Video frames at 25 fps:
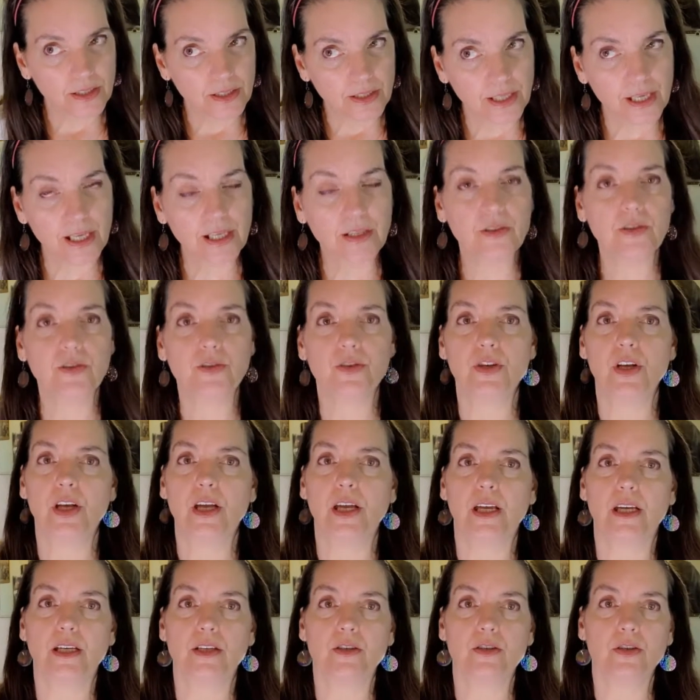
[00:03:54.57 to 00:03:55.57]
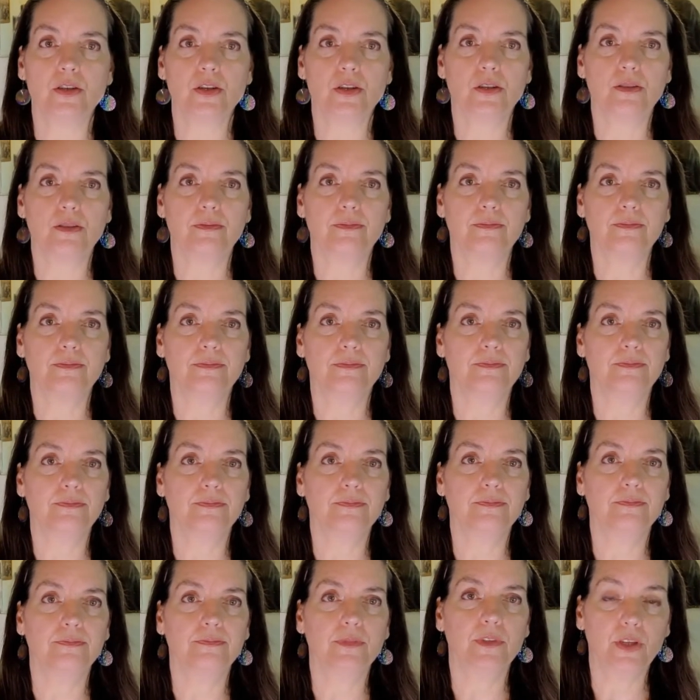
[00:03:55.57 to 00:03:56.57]
things change.
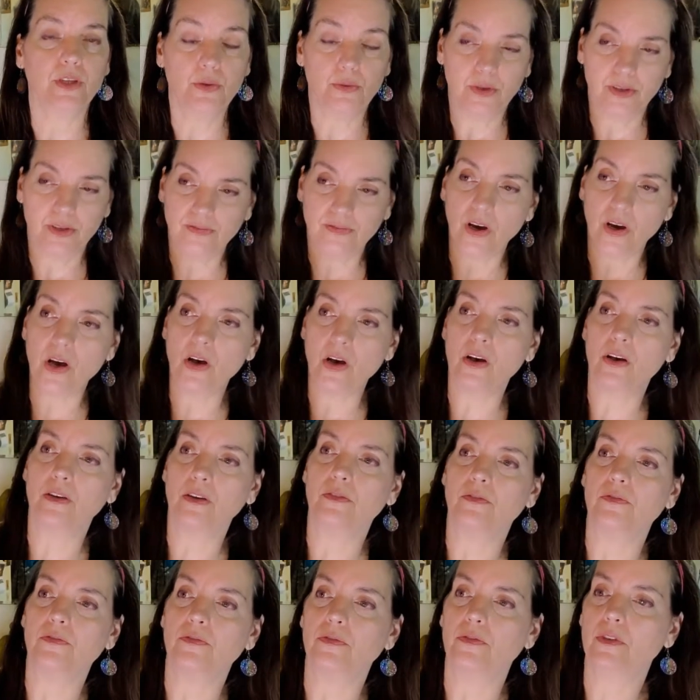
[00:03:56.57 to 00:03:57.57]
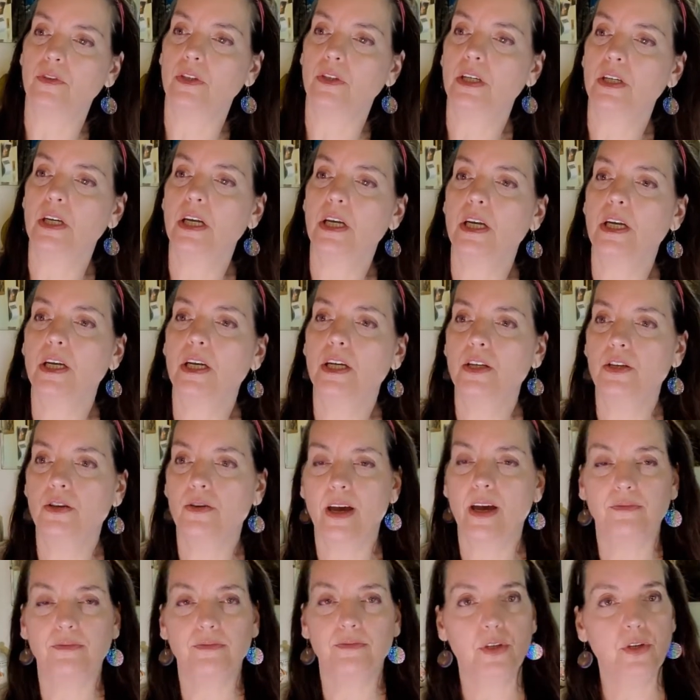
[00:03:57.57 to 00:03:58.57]
You evolve. You
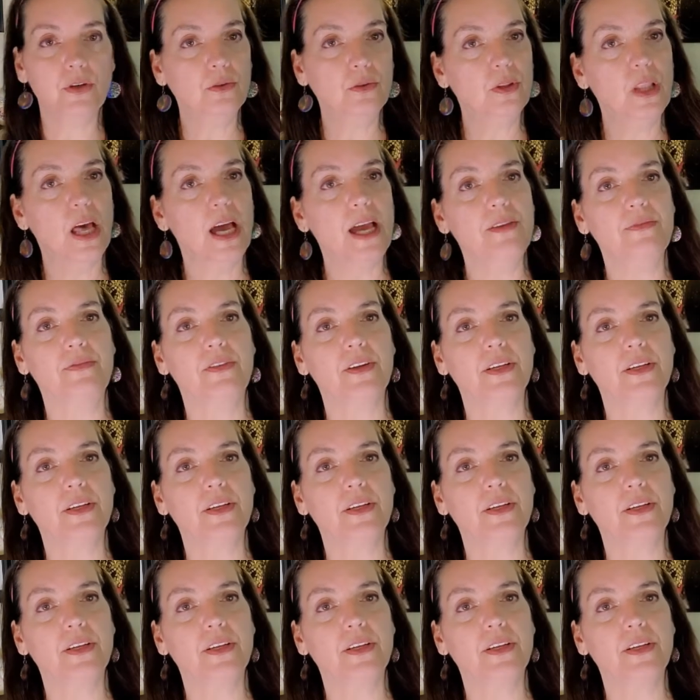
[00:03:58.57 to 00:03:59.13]
have new life